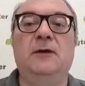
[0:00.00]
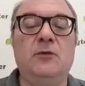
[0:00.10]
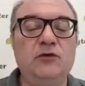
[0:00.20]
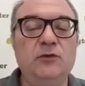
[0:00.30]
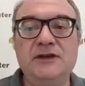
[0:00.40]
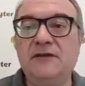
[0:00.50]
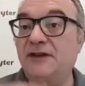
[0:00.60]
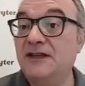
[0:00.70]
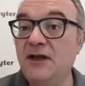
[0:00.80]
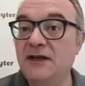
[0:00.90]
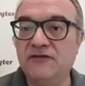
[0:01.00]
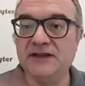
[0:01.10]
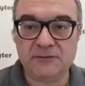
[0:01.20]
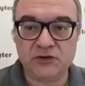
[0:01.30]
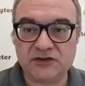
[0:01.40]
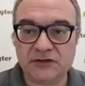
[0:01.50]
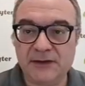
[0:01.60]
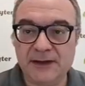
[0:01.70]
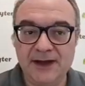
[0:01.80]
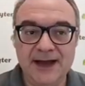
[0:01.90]
which would give us a lot of tables,
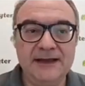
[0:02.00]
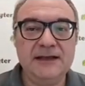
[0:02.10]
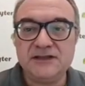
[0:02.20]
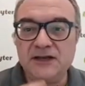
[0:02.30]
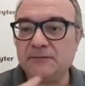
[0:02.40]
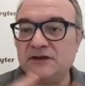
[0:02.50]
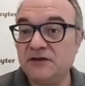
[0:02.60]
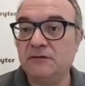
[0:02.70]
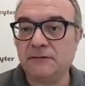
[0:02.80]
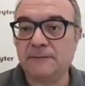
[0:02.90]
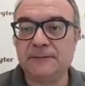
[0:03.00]
and it is cumbersome.